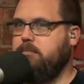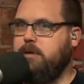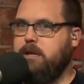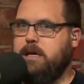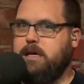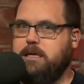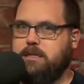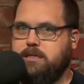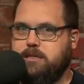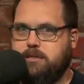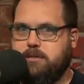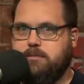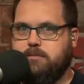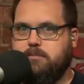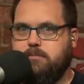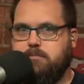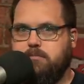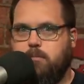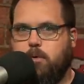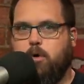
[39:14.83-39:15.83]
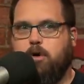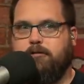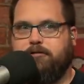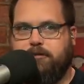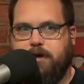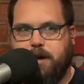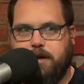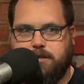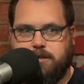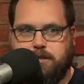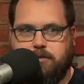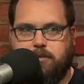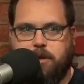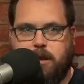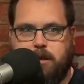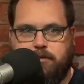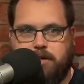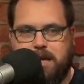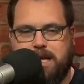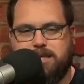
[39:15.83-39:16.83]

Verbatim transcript: is more fantasy relevant.